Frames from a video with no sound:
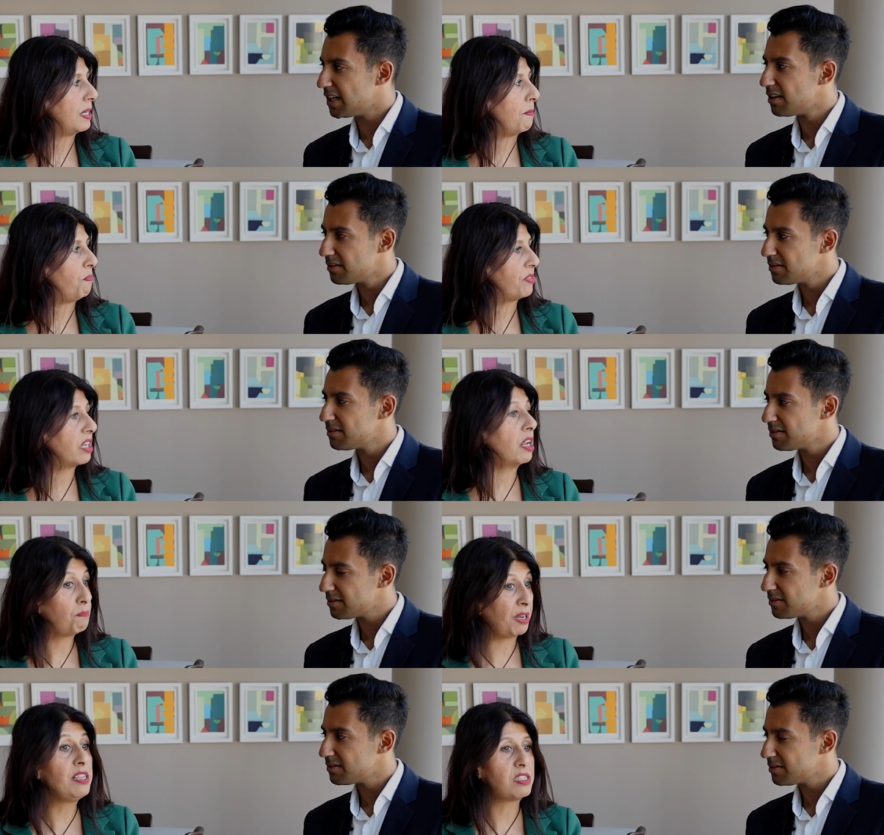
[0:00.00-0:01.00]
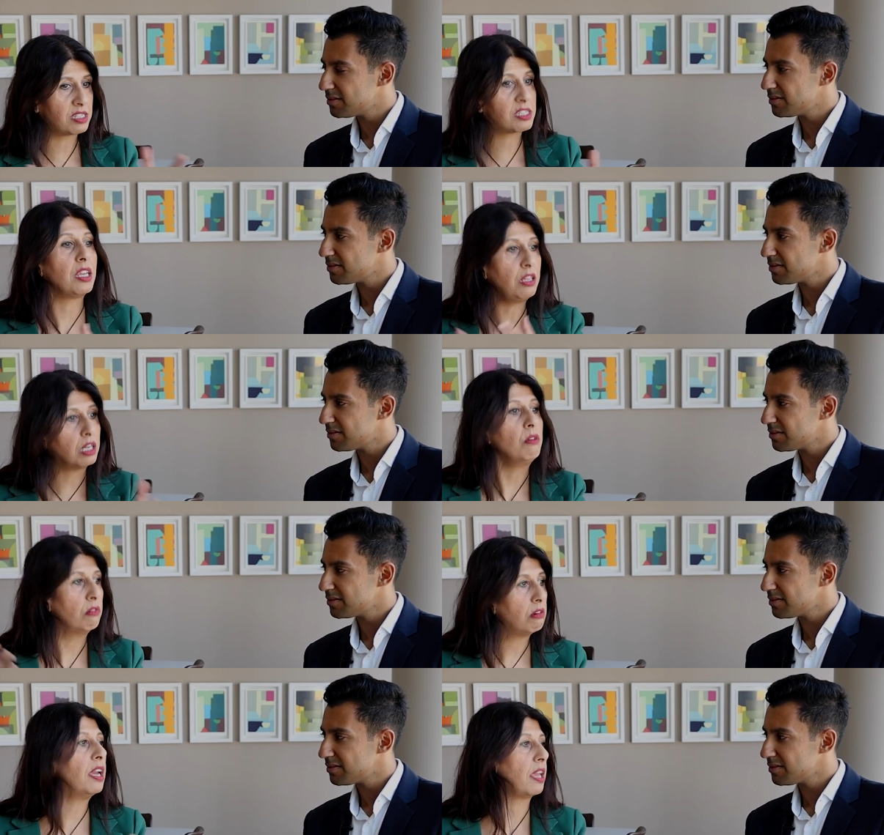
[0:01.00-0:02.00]
Speaker 1: Yeah. Um, and I'm pleased to see, you know,
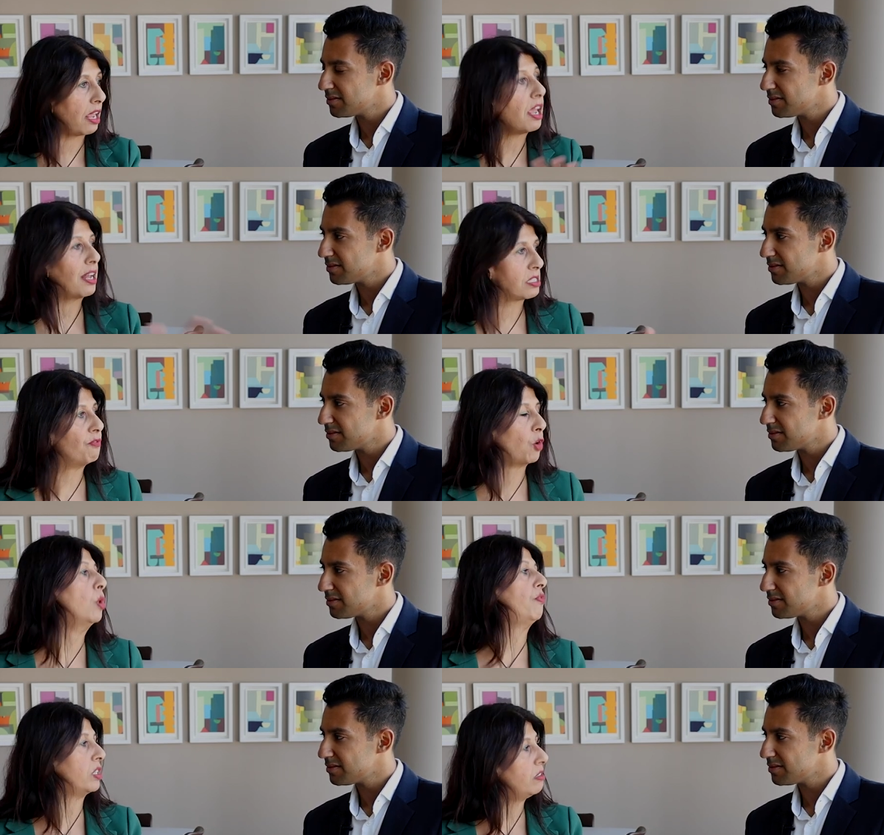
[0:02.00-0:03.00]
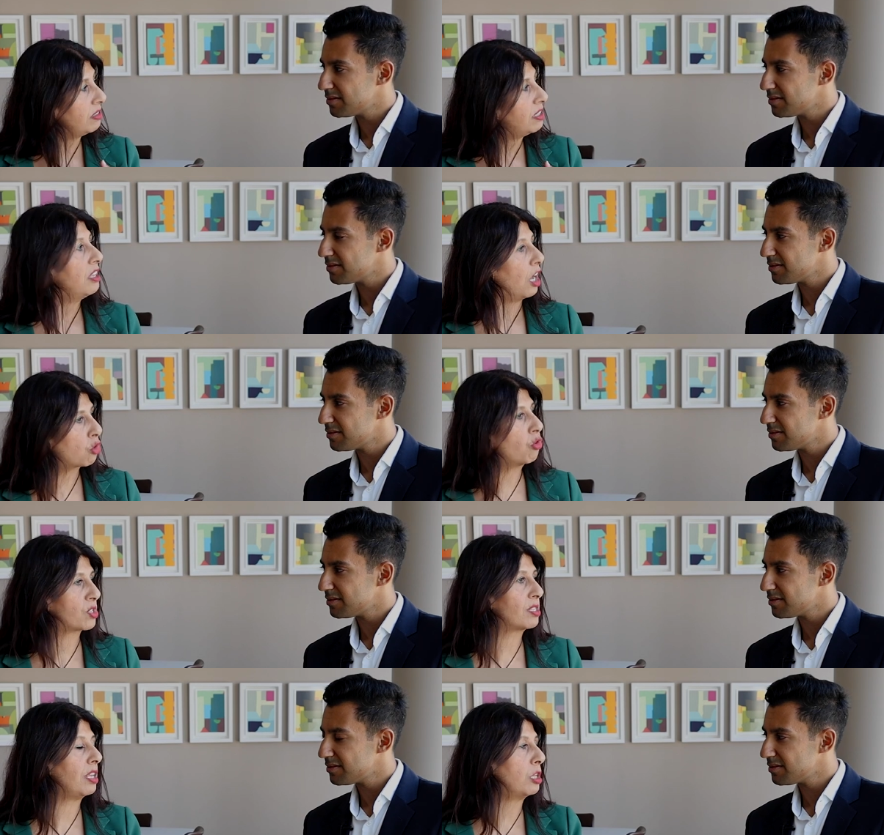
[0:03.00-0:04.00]
it, it, has evolved and
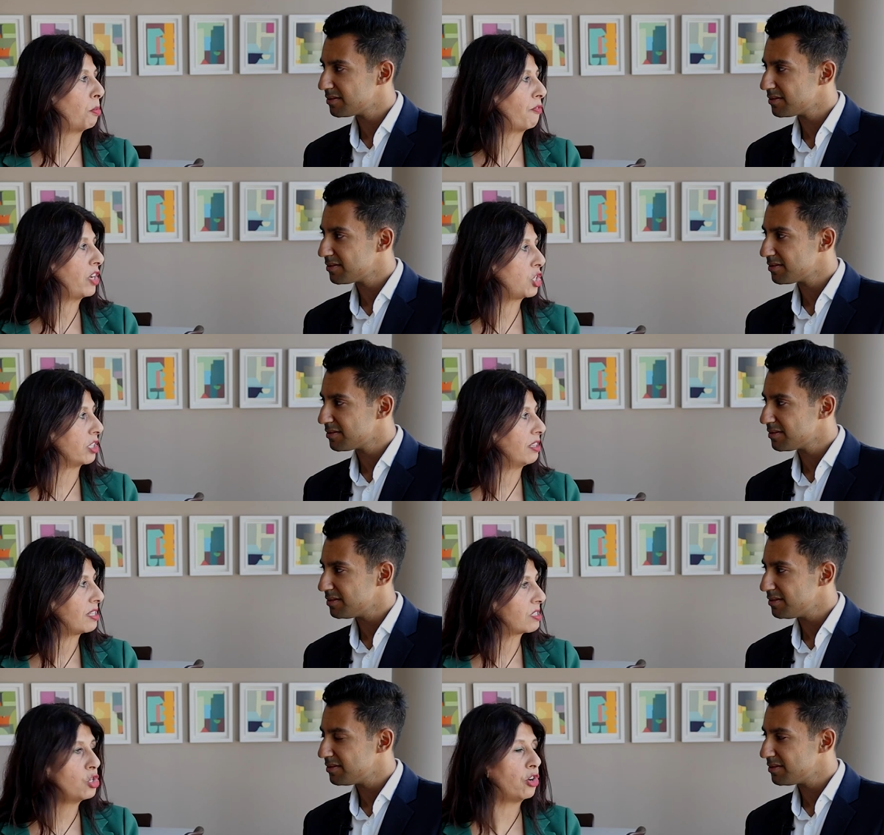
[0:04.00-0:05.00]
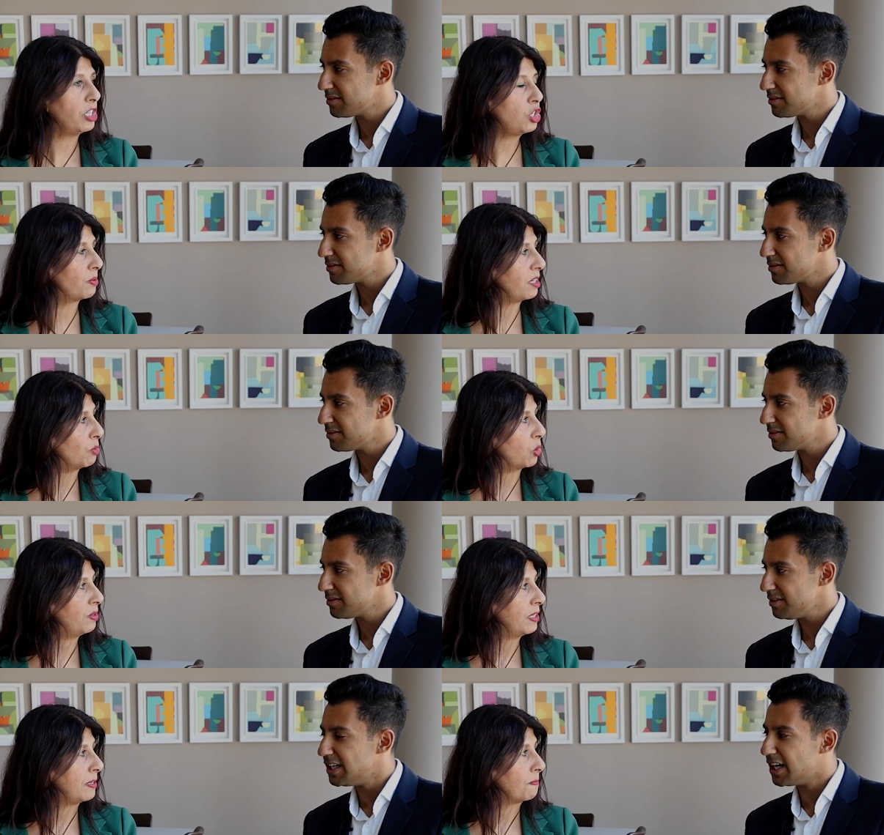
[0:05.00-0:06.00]
across the legal profession, that's not an issue anymore.
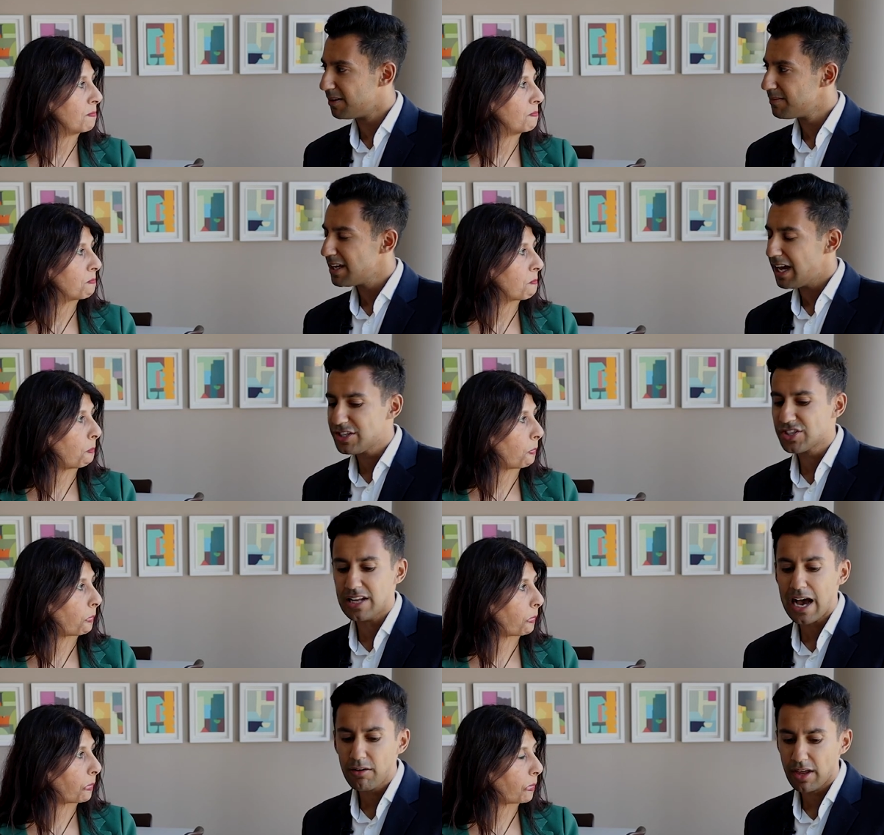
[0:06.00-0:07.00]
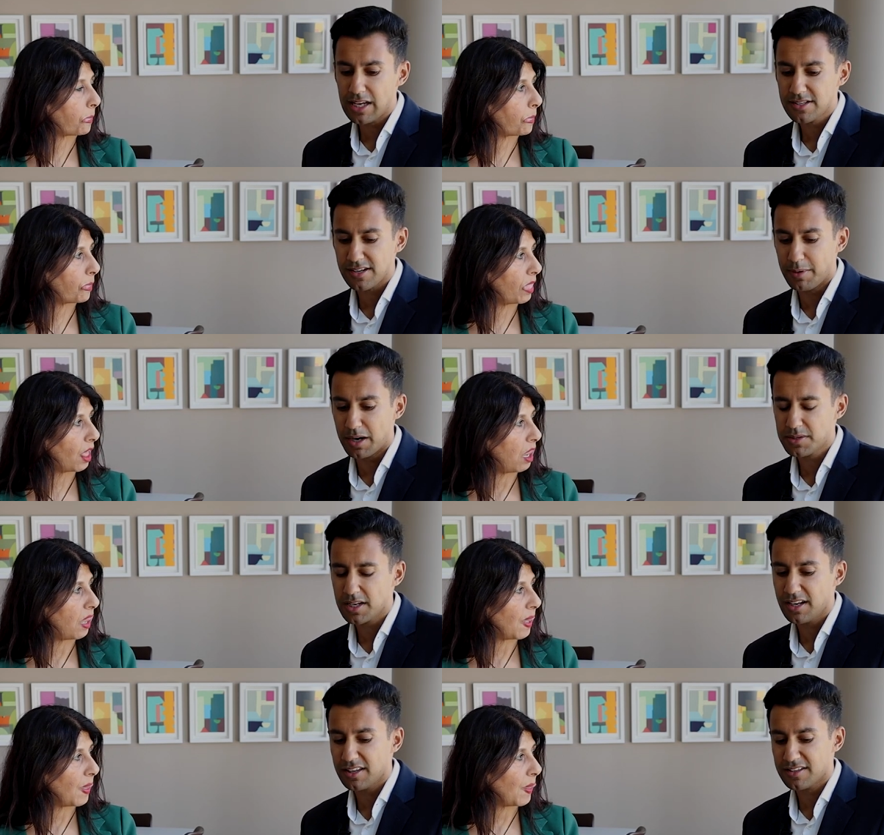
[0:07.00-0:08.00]
Speaker 2: Yeah. And so now there's, I mean, I was
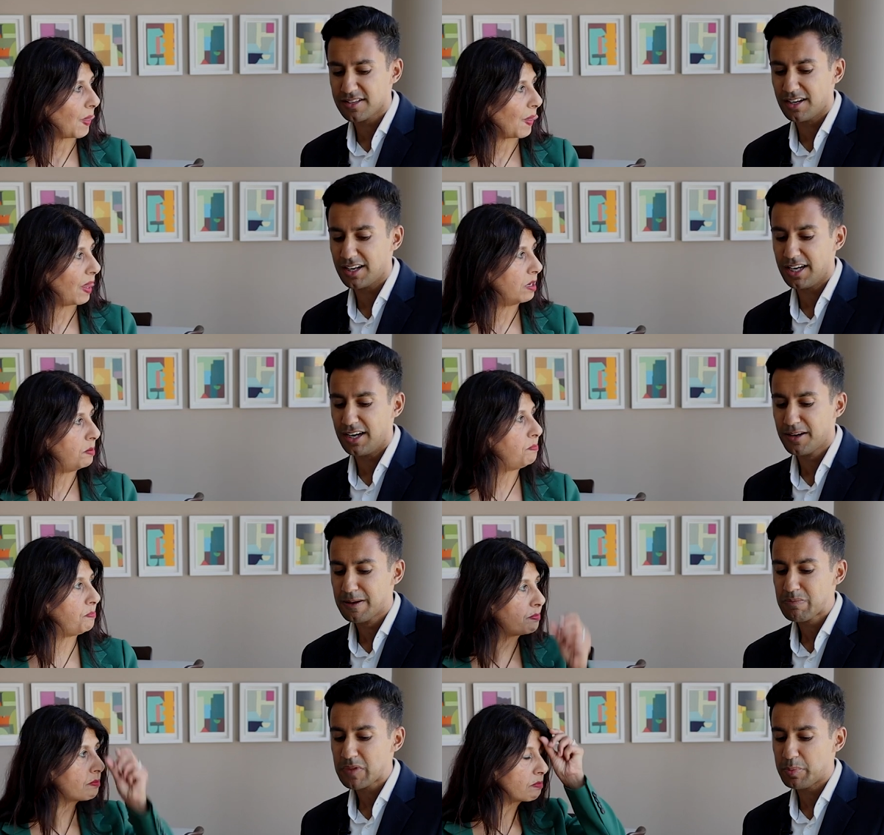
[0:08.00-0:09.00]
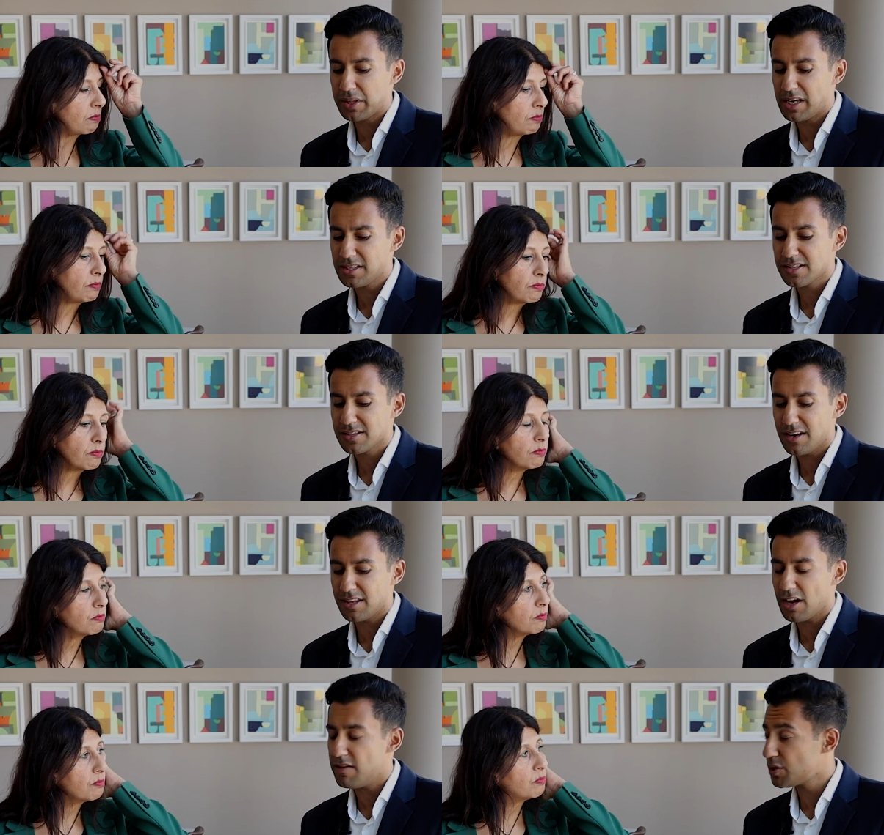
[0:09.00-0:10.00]
looking at this earlier, but there's, I
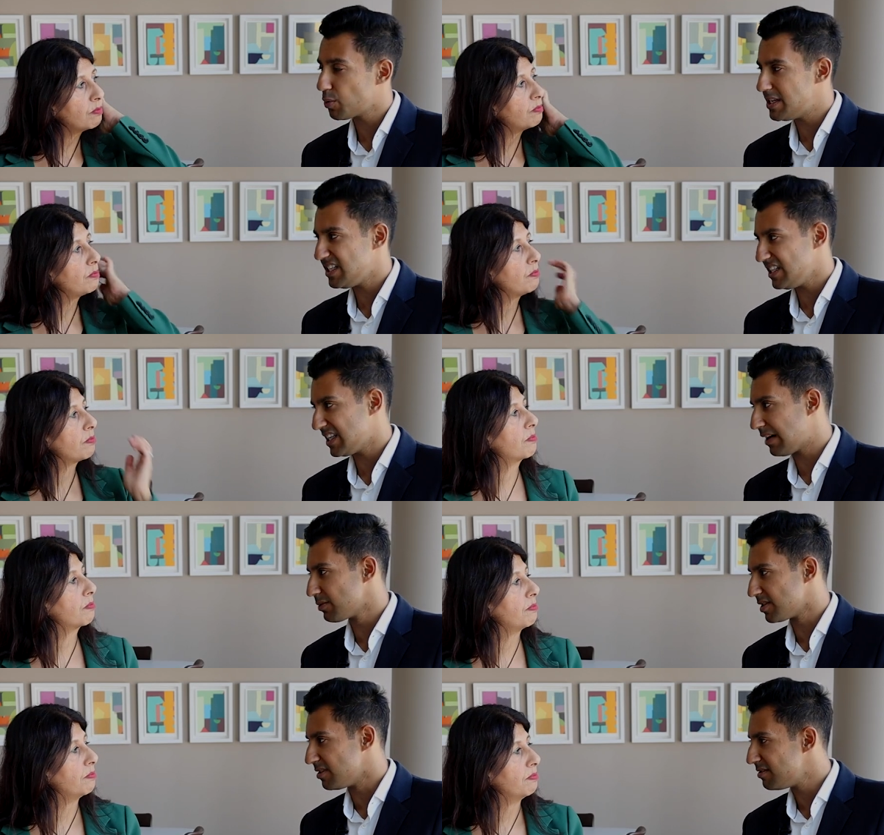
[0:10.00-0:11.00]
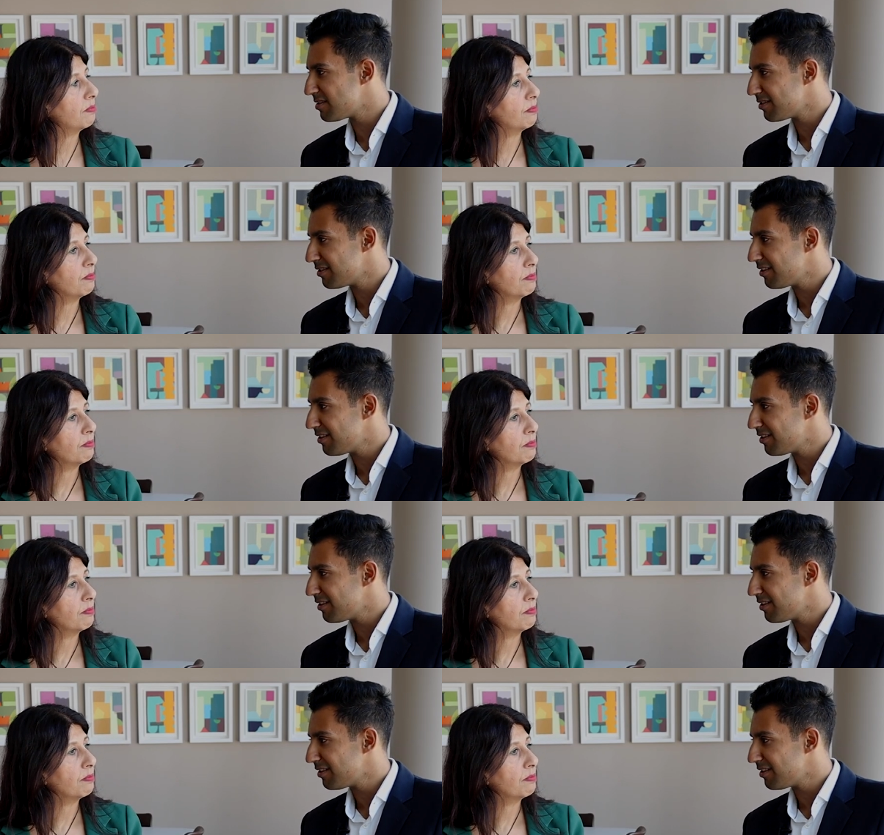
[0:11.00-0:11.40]
think, over 20,000